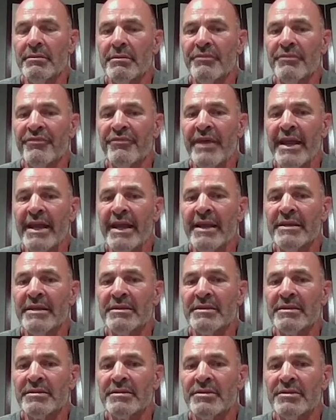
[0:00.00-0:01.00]

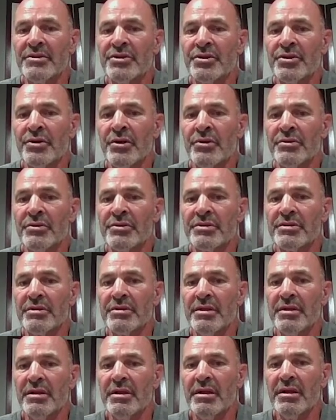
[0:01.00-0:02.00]
fans'
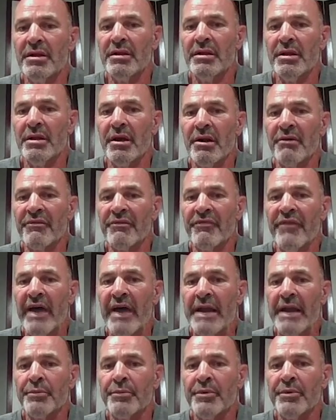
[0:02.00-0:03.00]
shirts are
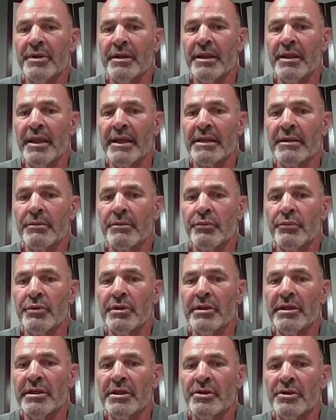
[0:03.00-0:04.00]
vibrant like a
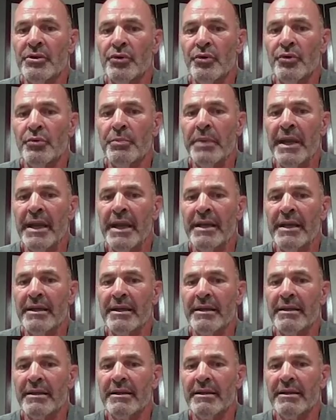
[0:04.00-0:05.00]
really cool
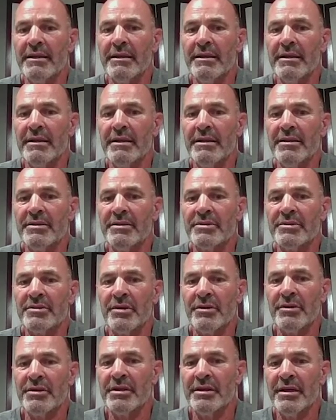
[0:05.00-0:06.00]
painting.
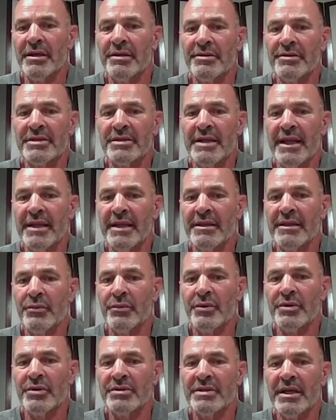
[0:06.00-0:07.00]
So do you understand the
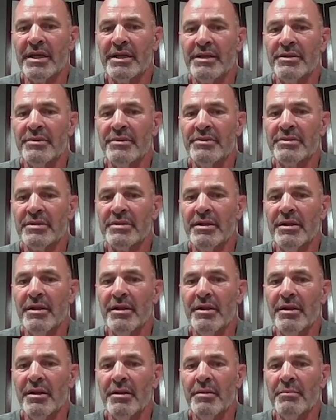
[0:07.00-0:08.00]
words I used?
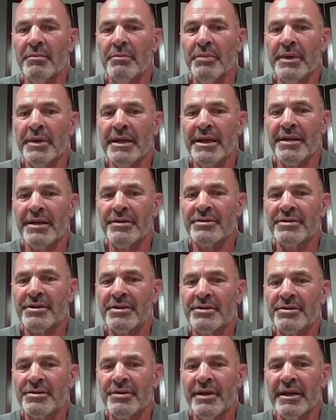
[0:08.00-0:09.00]
But here's the
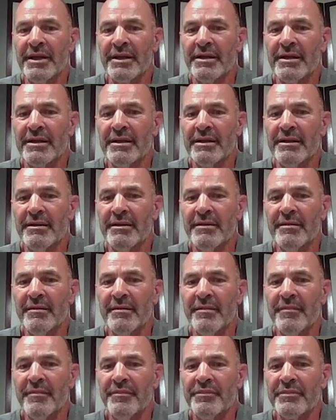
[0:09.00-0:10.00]
trick.
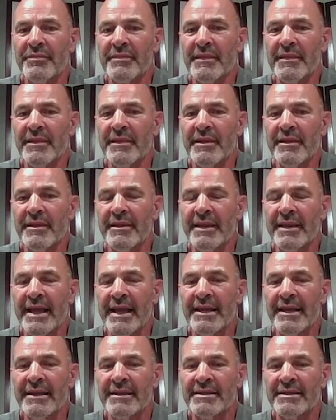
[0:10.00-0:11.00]

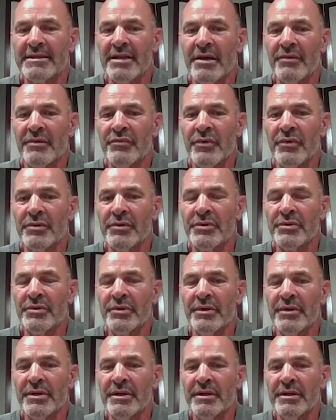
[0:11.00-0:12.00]
That itself won't
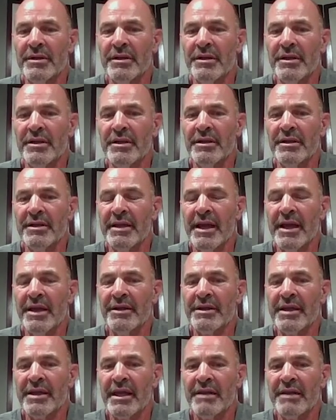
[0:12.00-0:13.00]
do it. Now
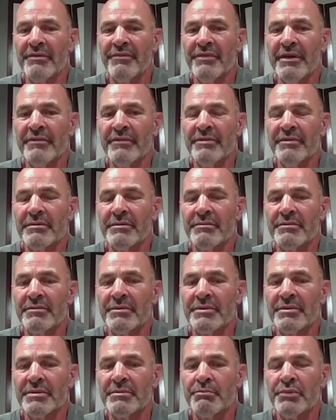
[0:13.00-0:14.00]
you got to
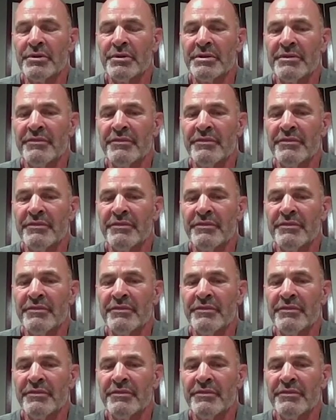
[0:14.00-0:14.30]
put some